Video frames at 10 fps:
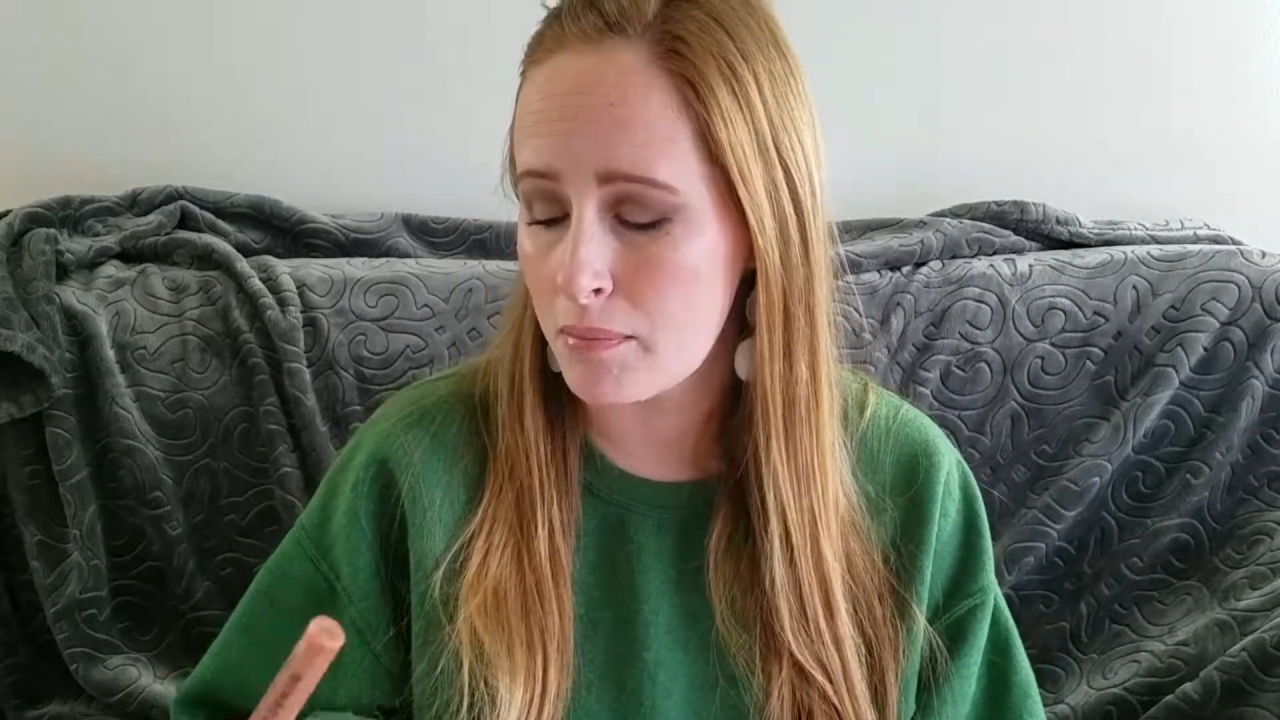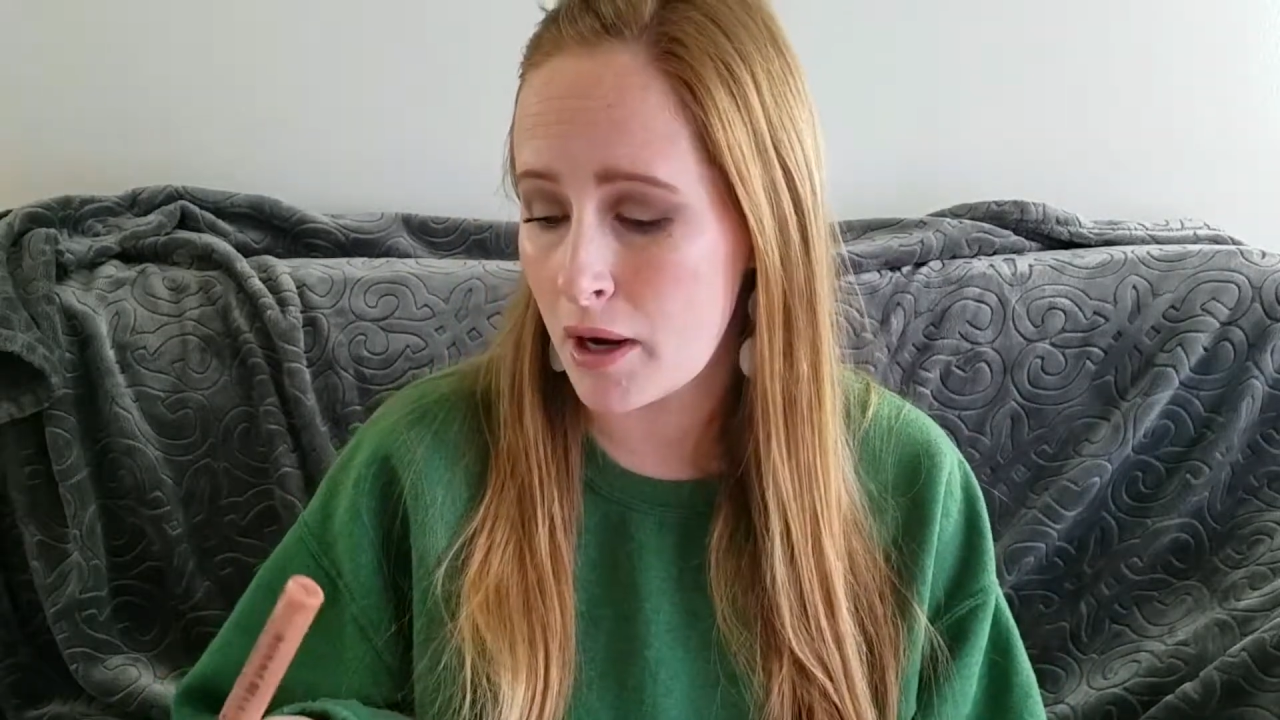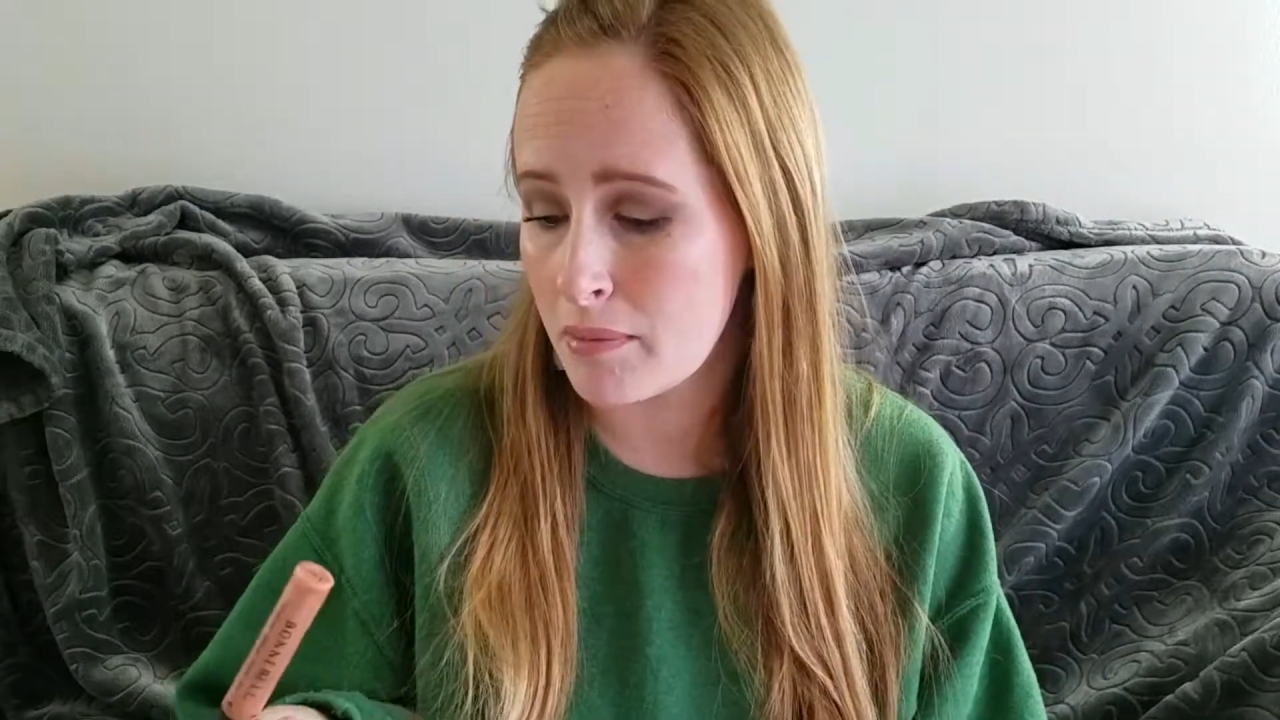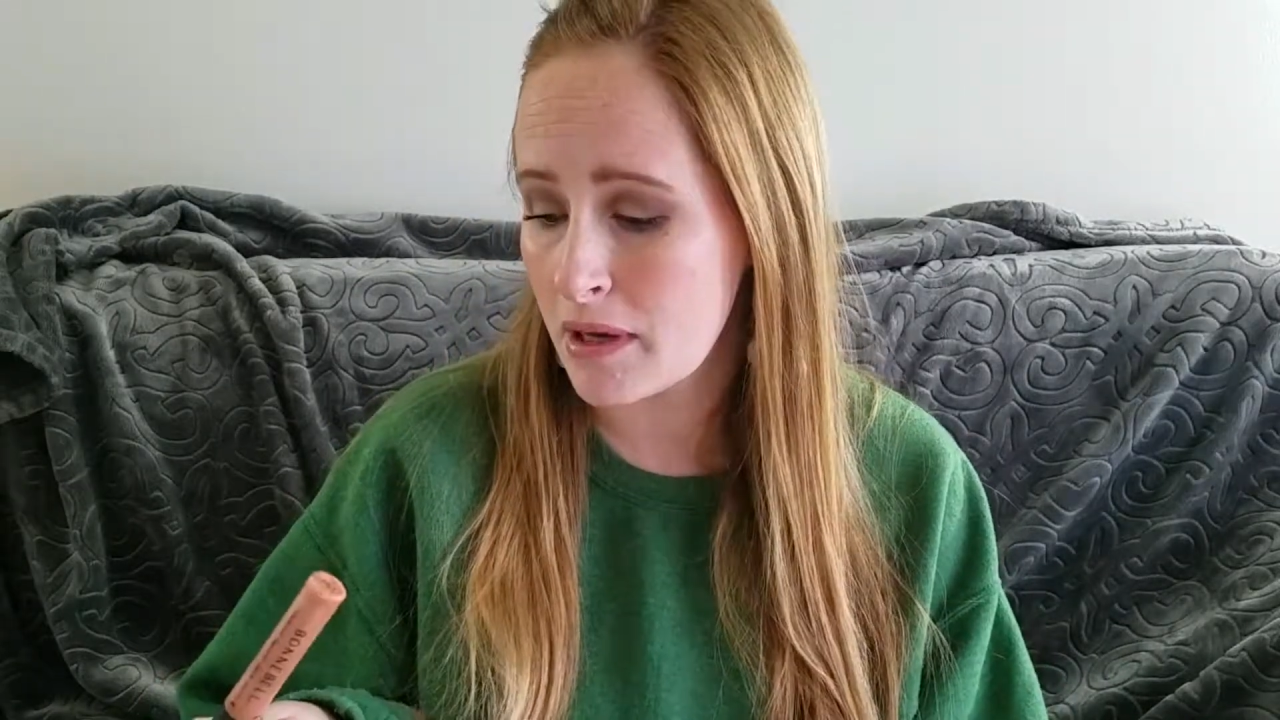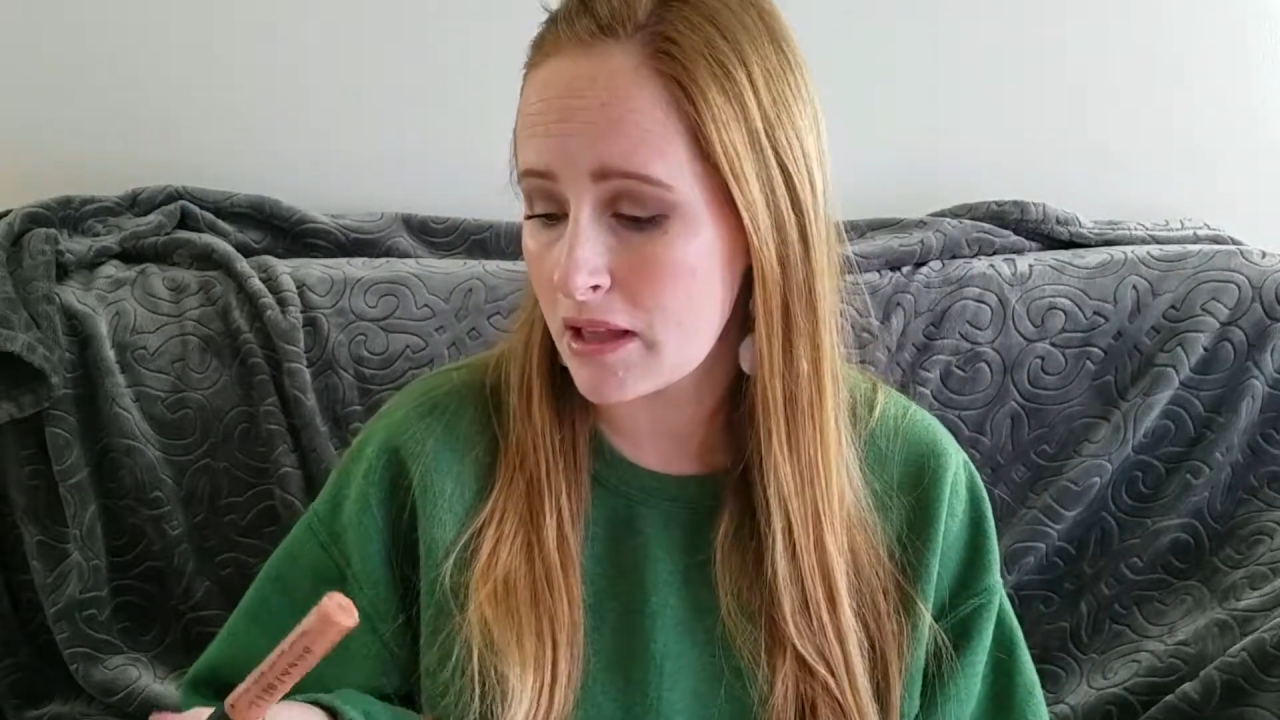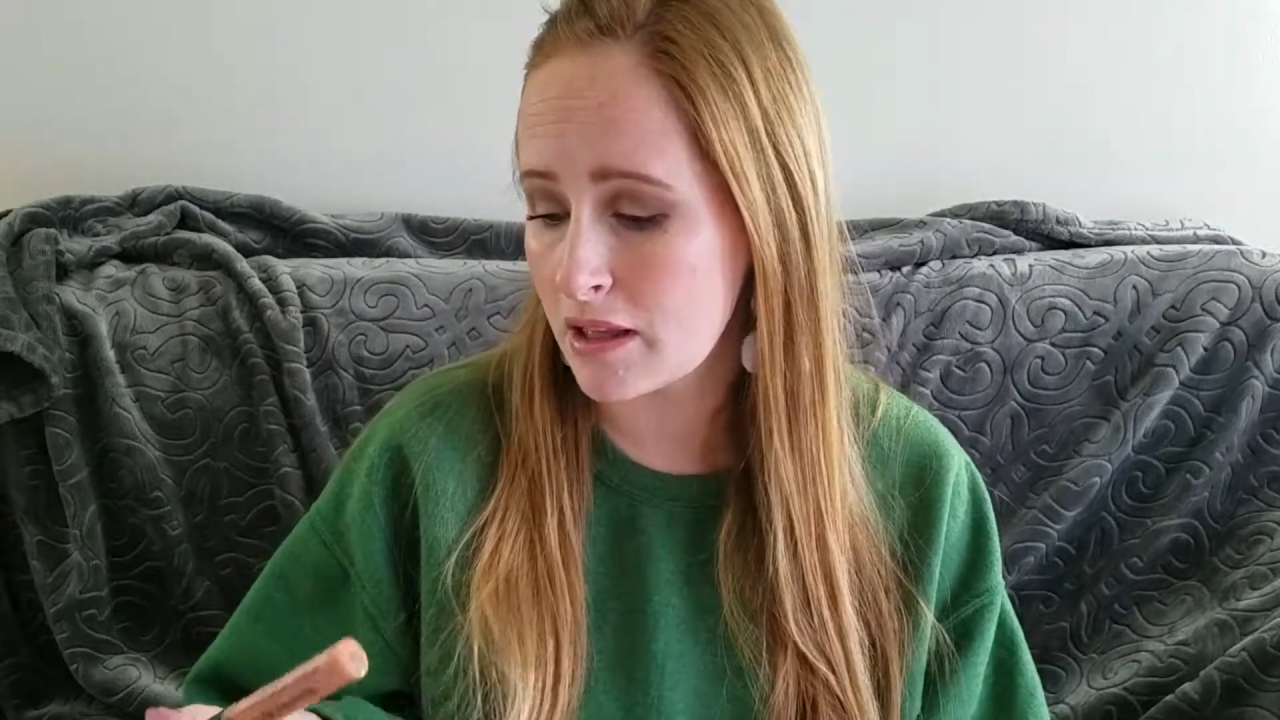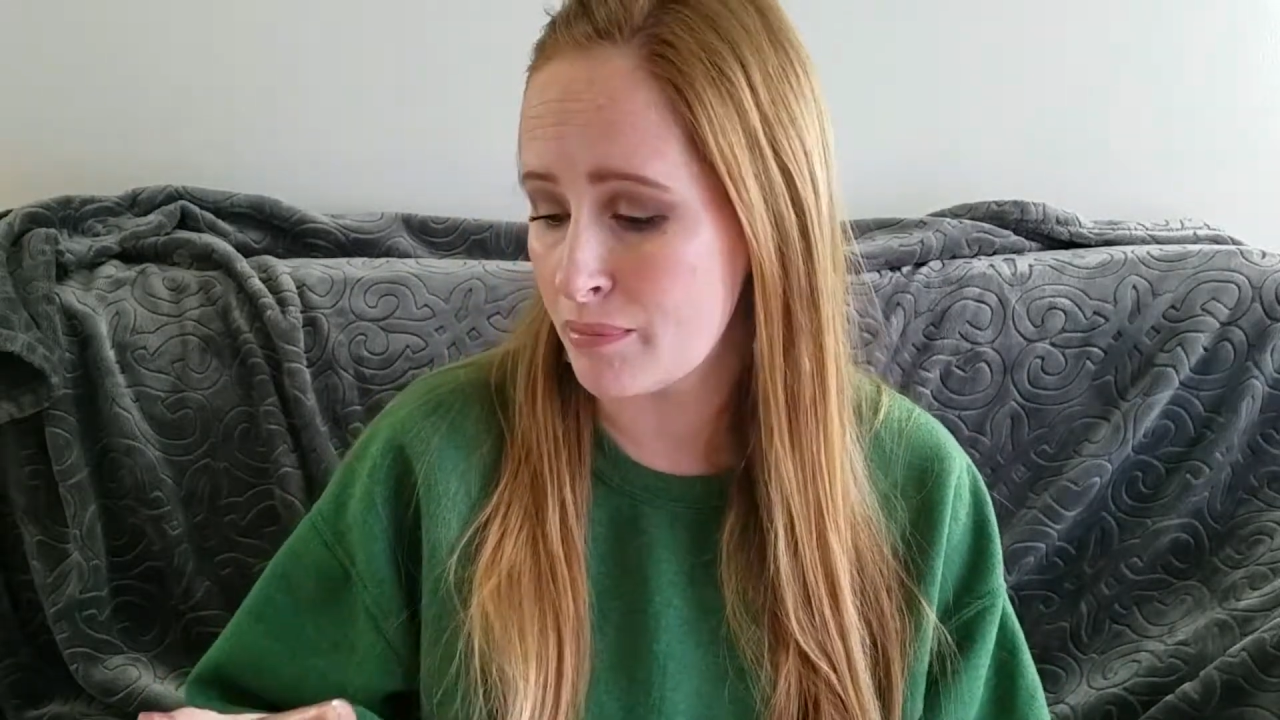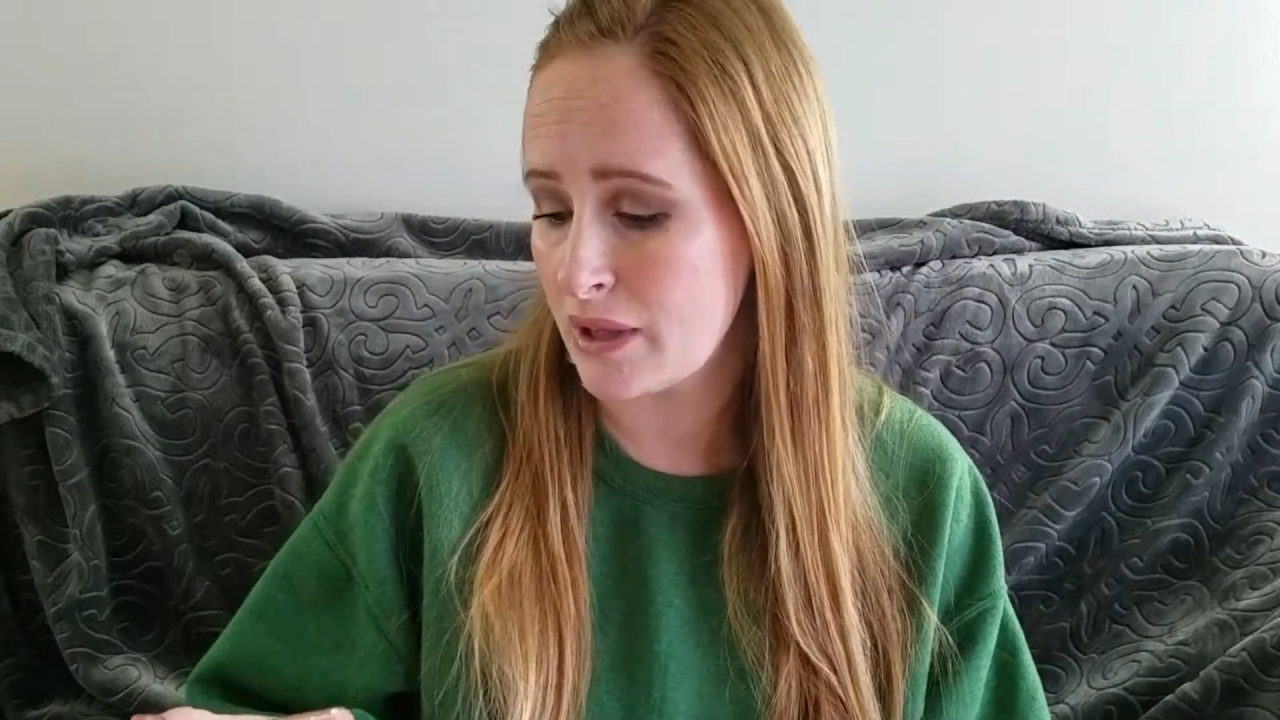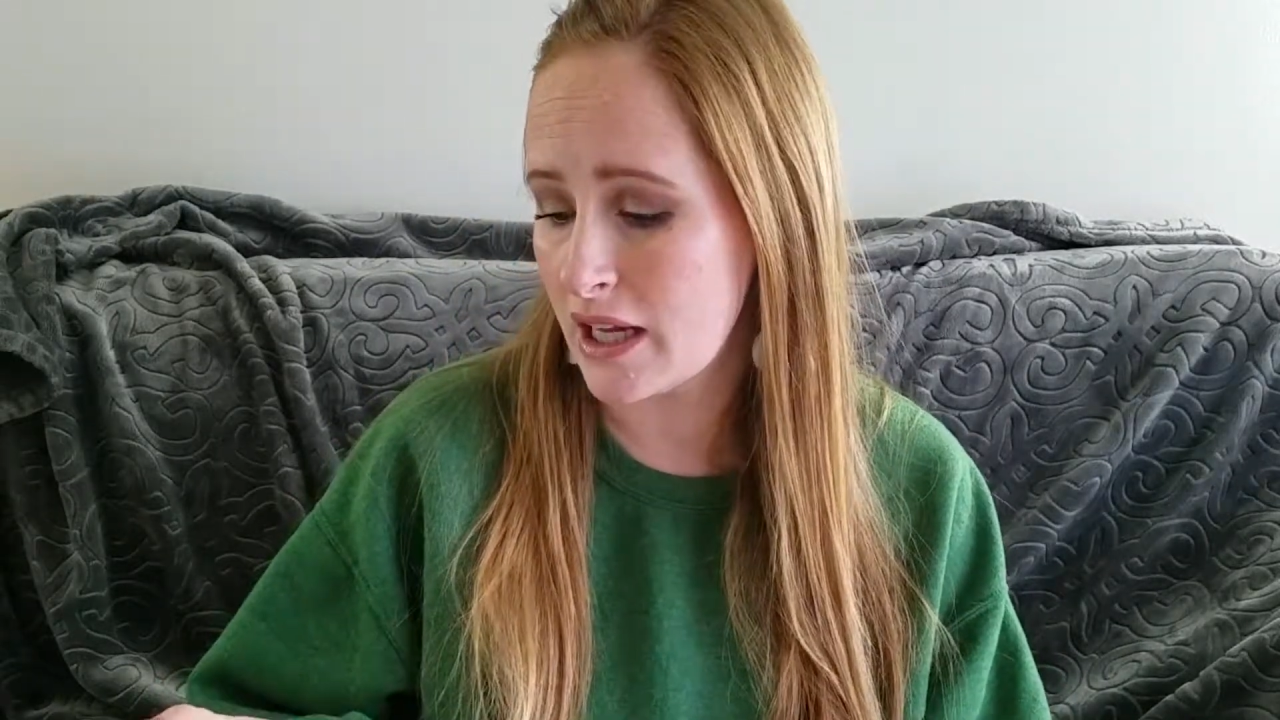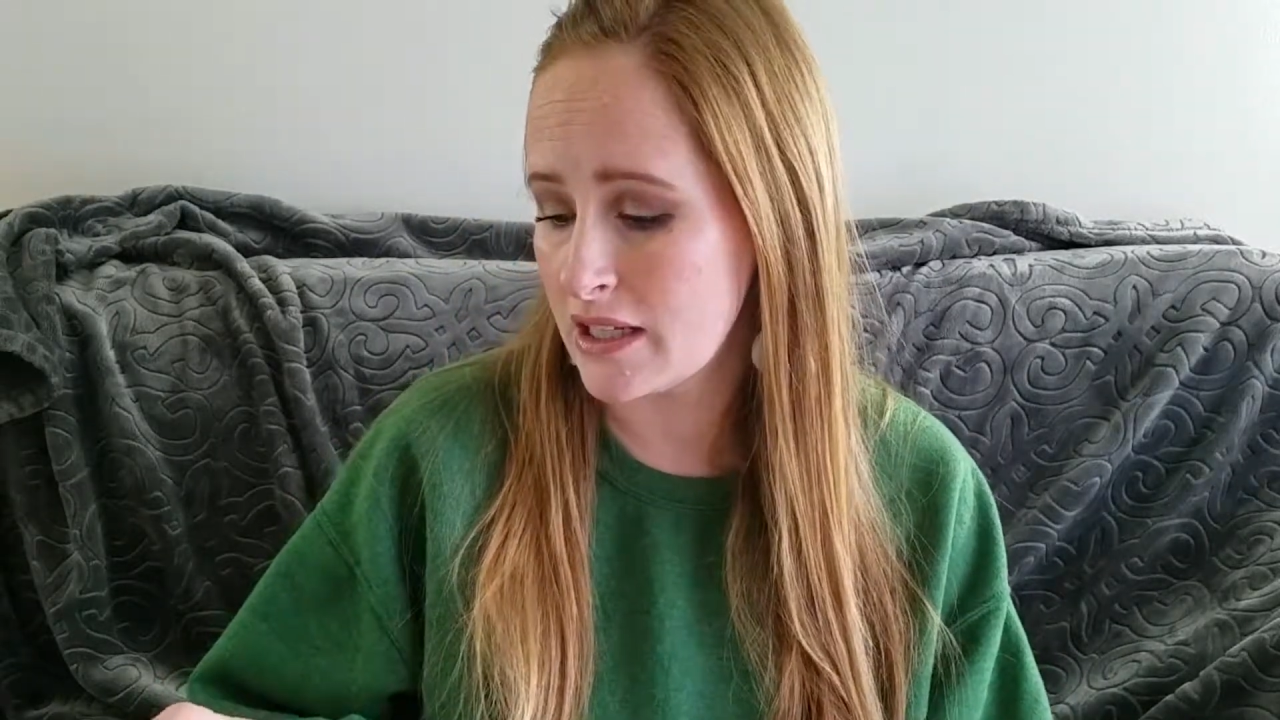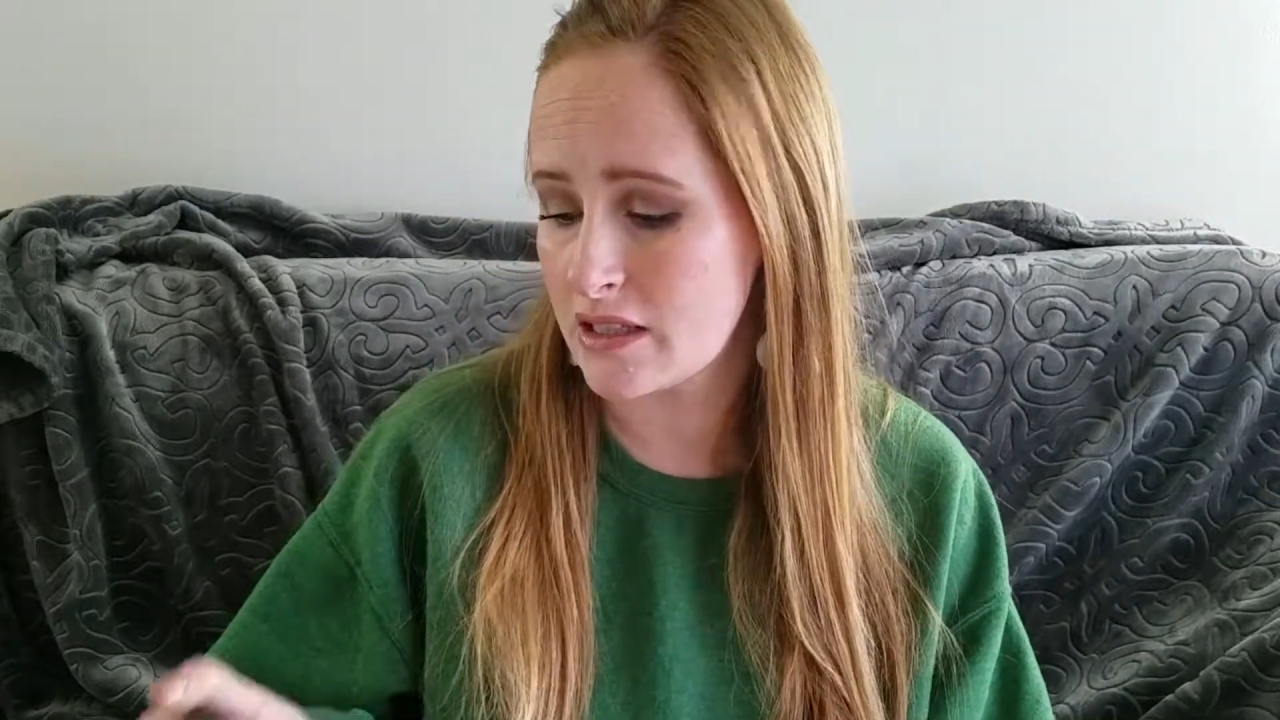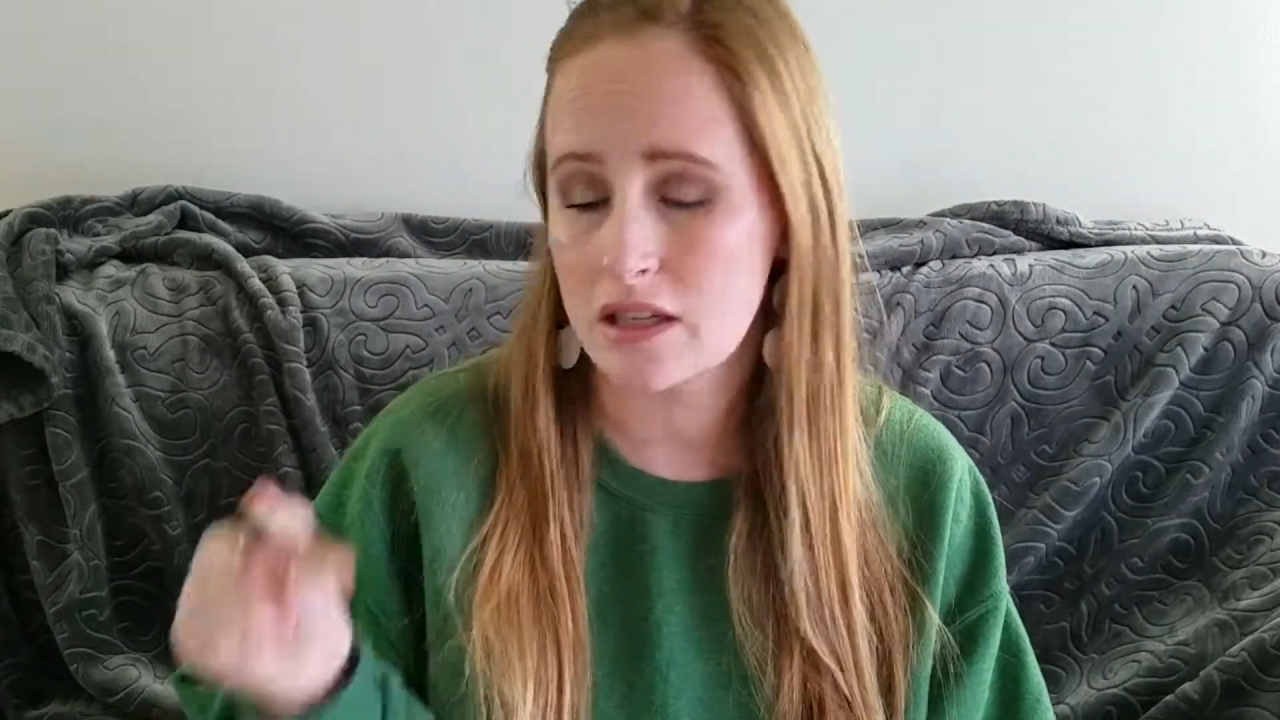Bonnabelle Lip Lights